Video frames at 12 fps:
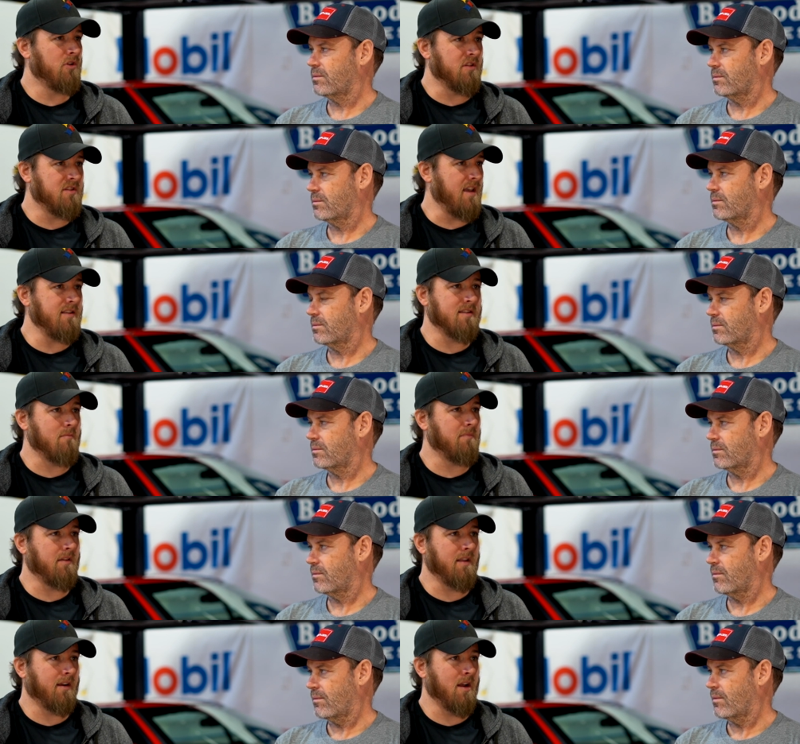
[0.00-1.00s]
Speaker 1: could say
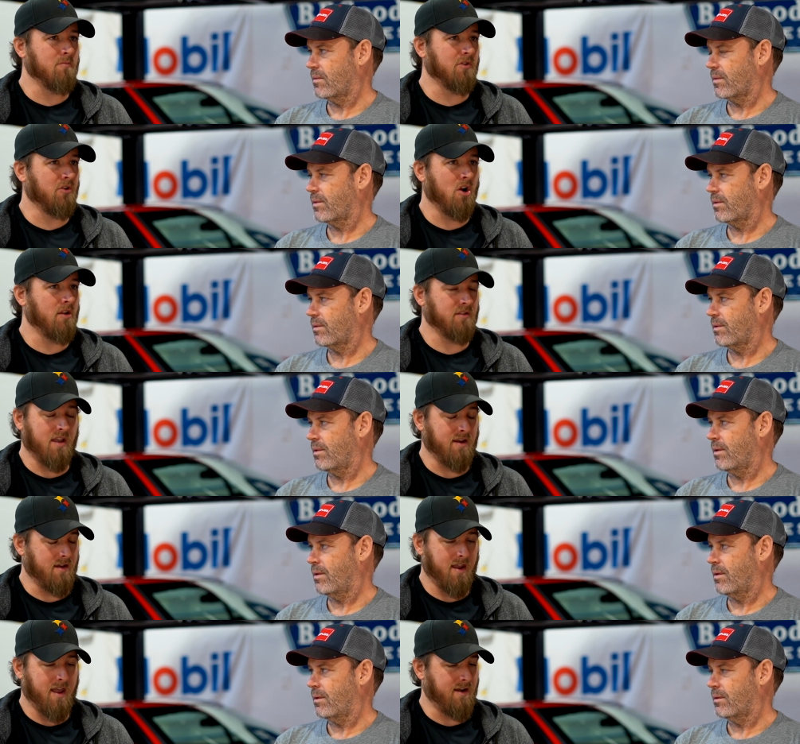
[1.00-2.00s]
something that comes across, and
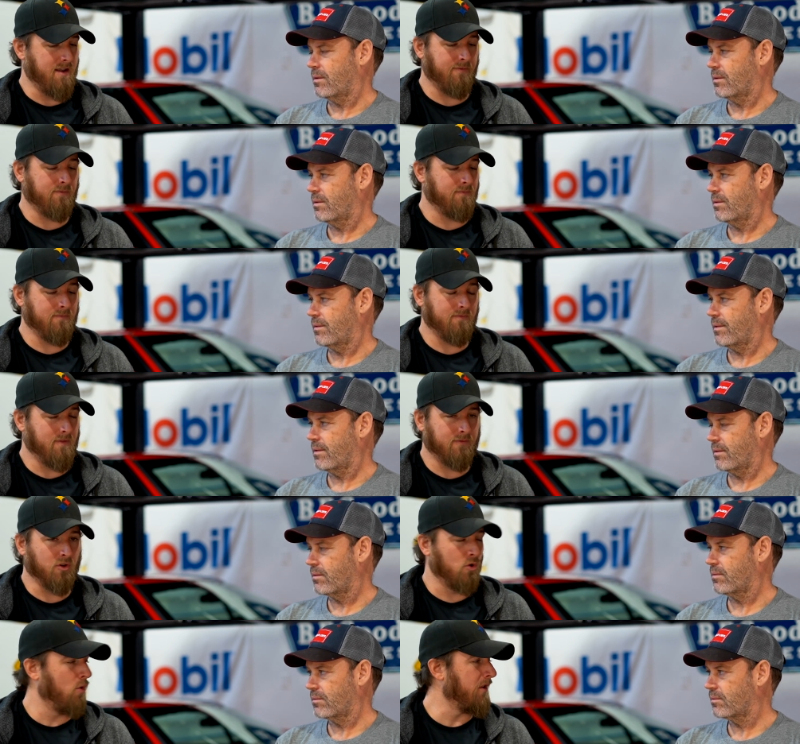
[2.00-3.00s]
and if if
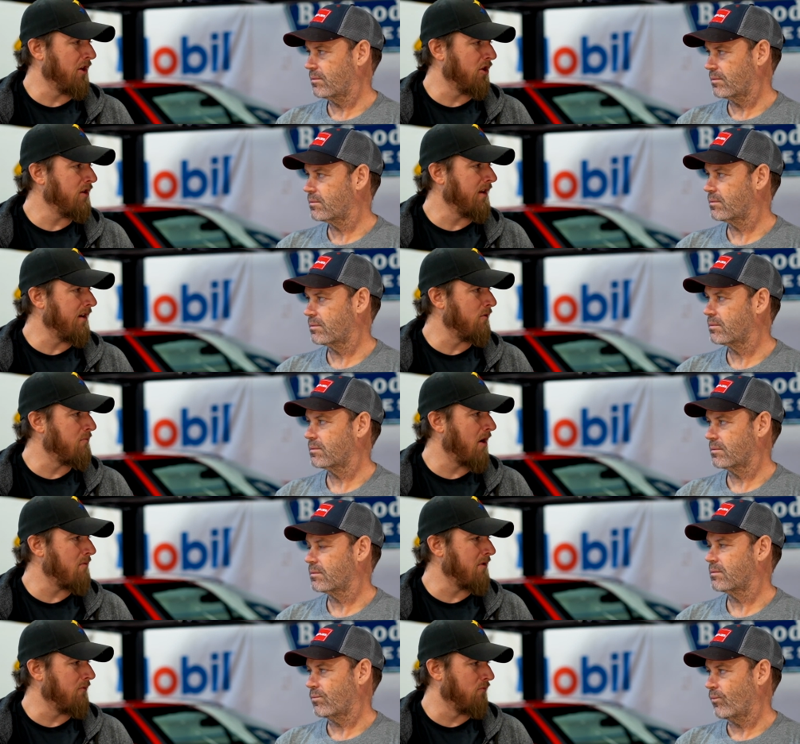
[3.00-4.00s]
your goalie heard it, it would
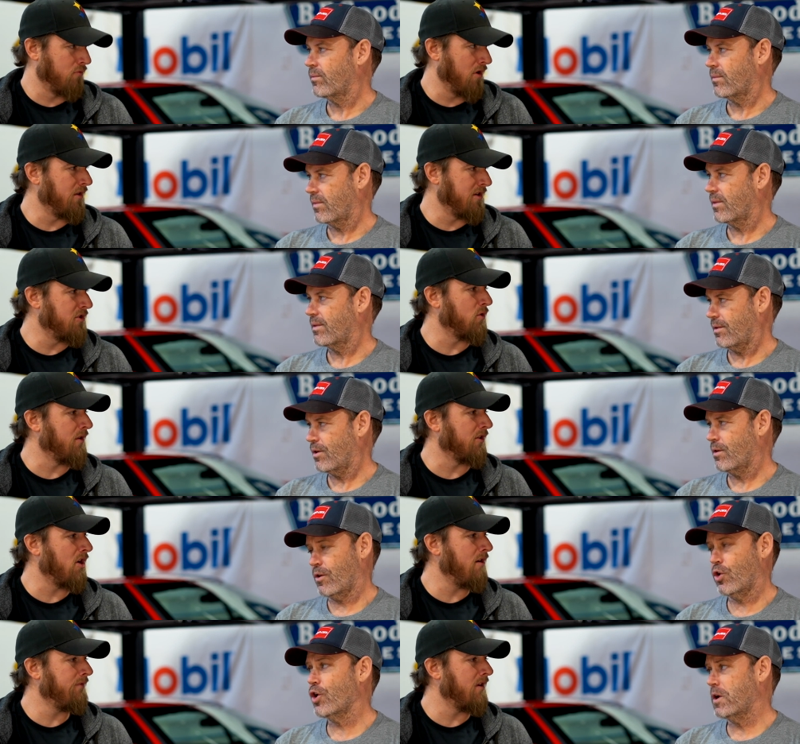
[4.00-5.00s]
probably really destroy their
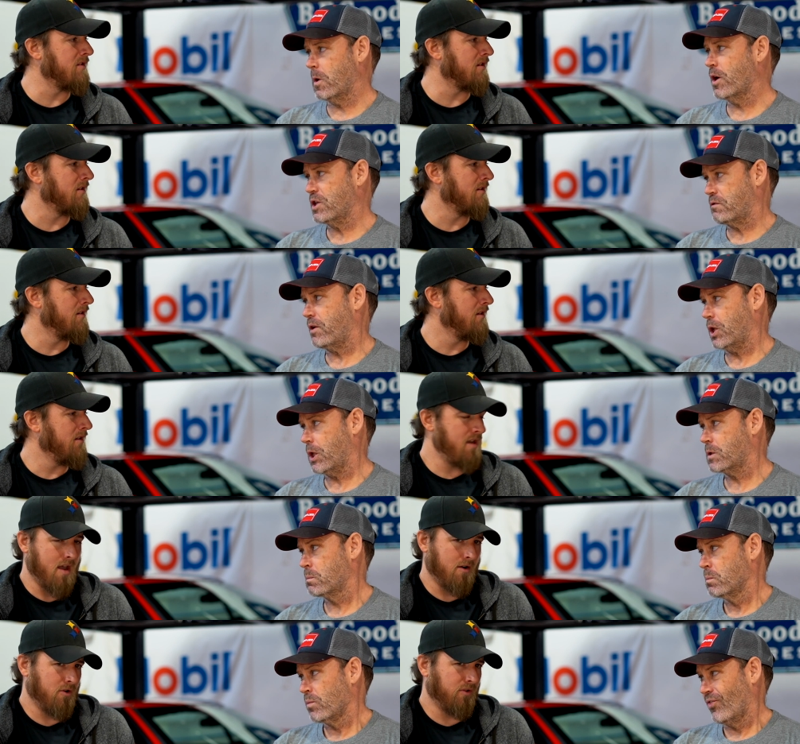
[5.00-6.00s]
confidence. Hurt, hurt his feelings.
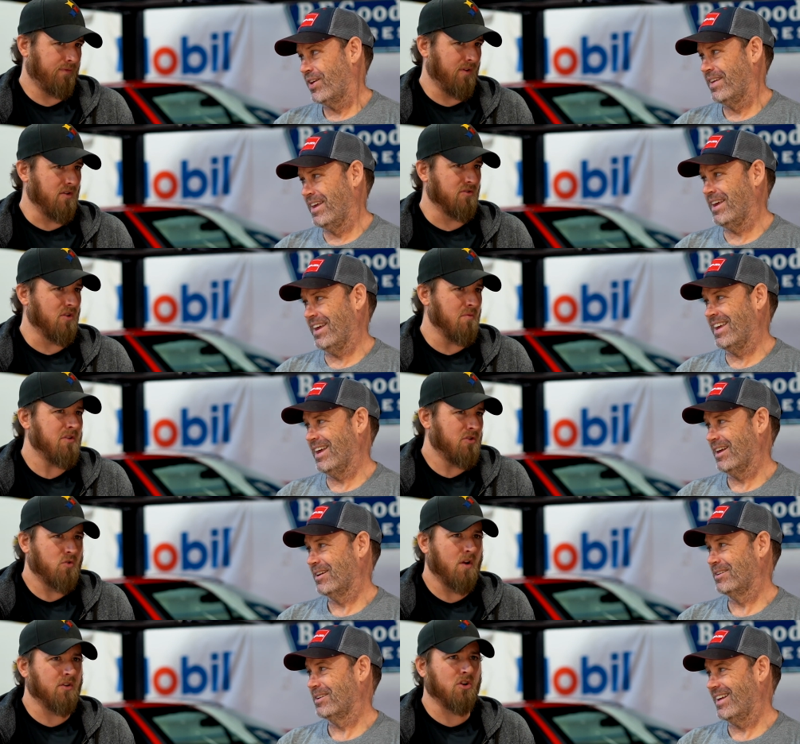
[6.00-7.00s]
Yeah, hurt their feelings a little bit,
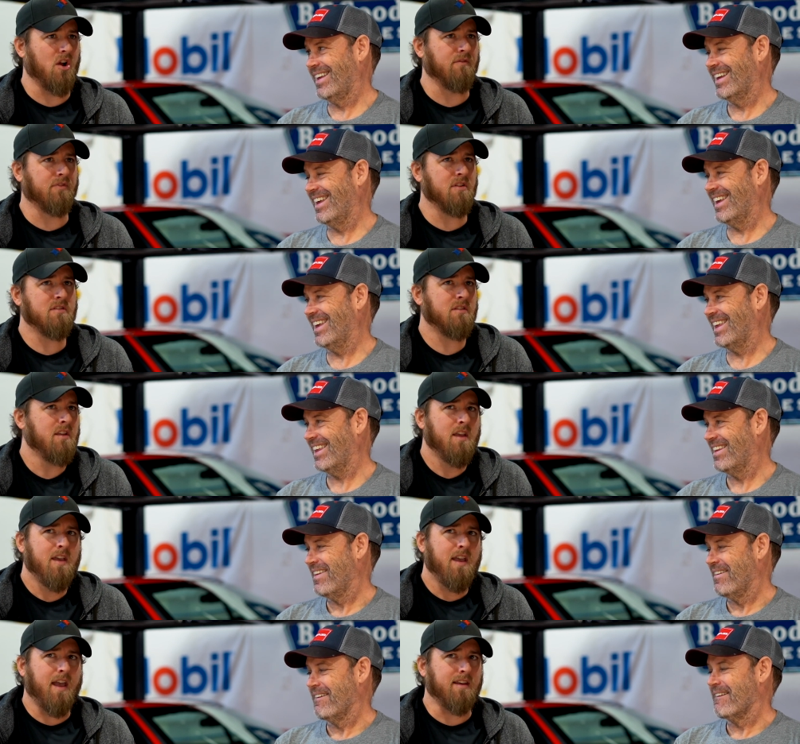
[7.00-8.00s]
destroy their confidence, and
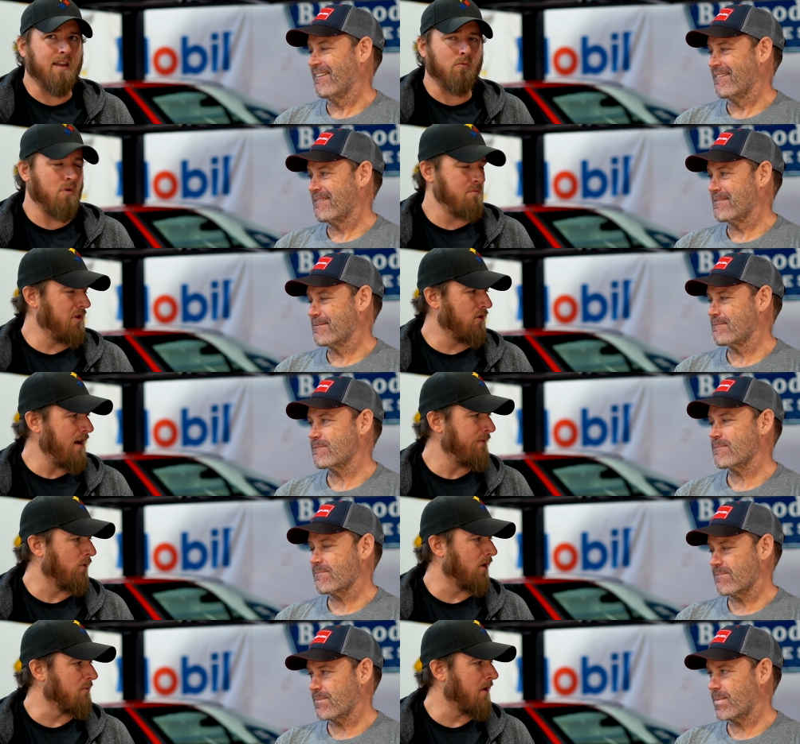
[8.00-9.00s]
and it wouldn't be great
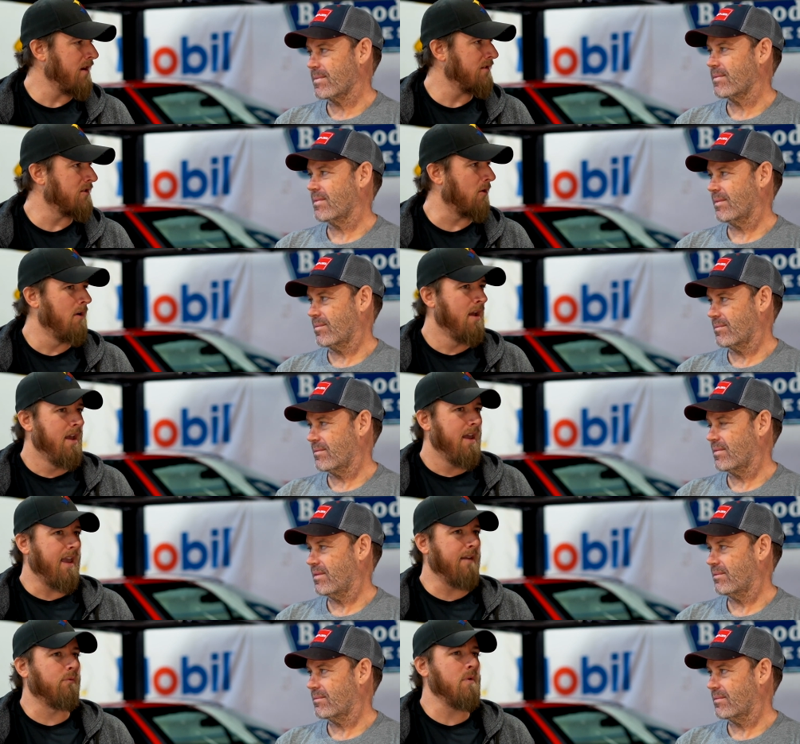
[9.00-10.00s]
for them, right? So
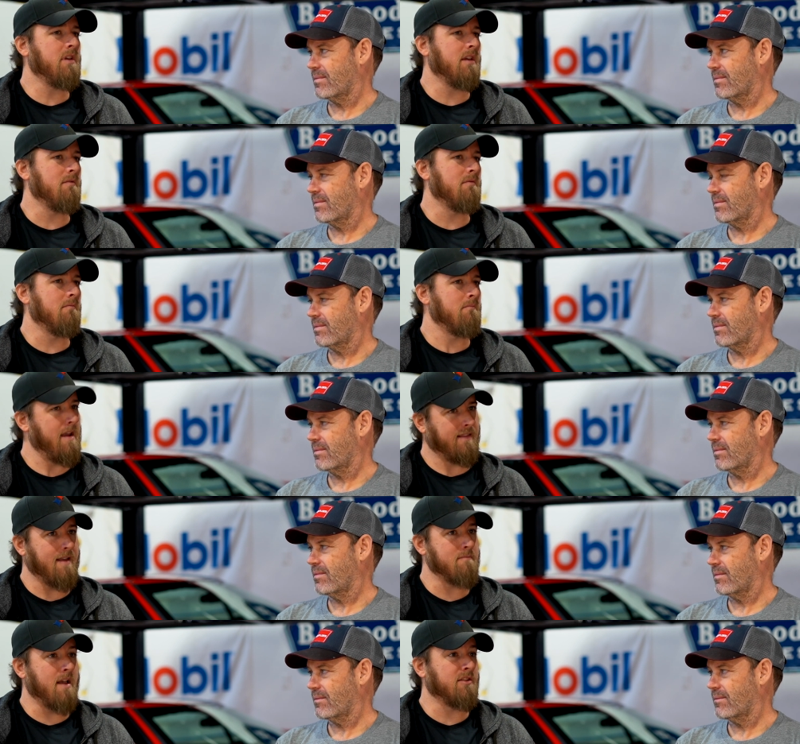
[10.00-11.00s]
if we can make
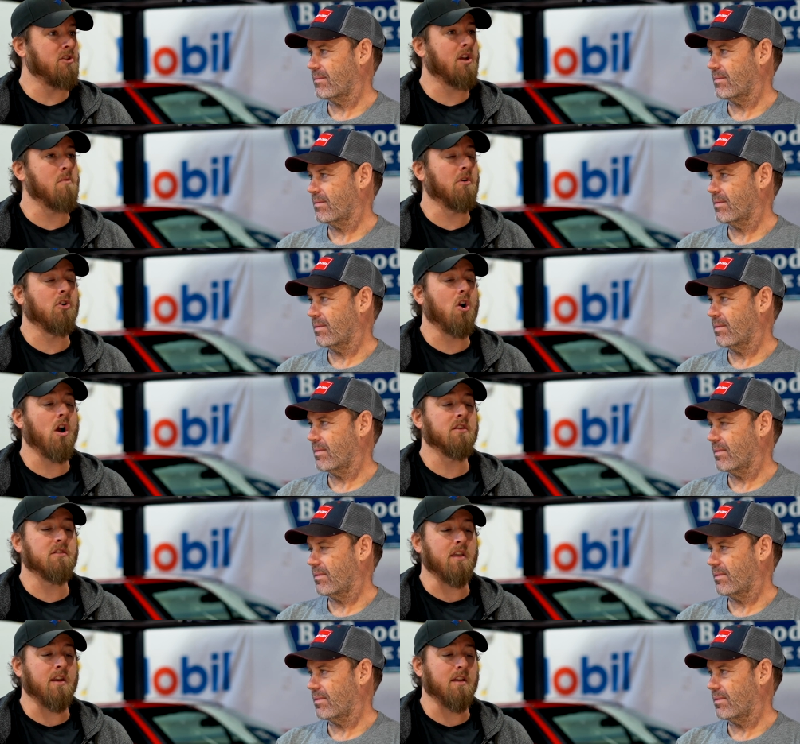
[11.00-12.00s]
that message come
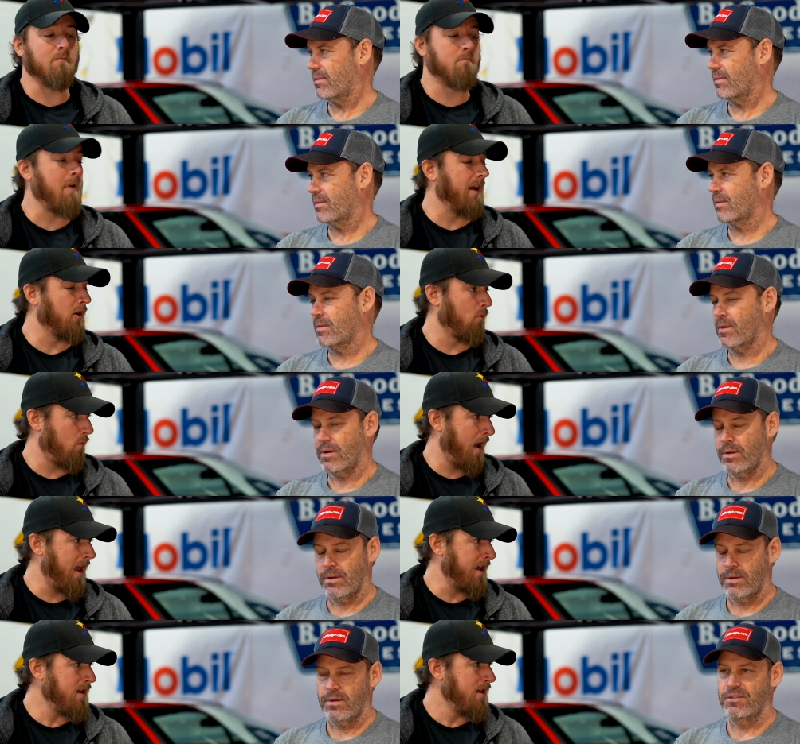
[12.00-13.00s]
across in a better
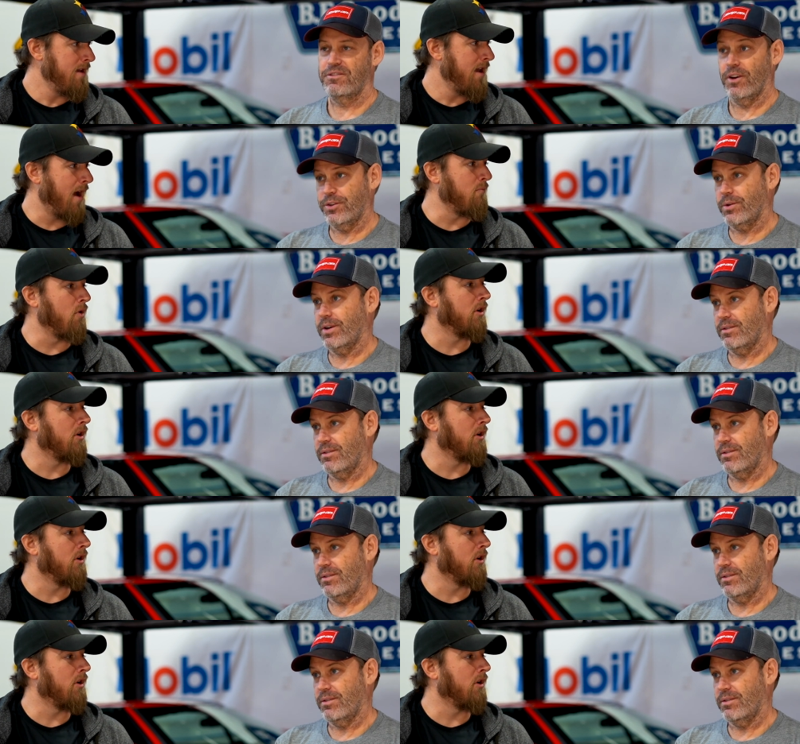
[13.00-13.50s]
way, Filter. a more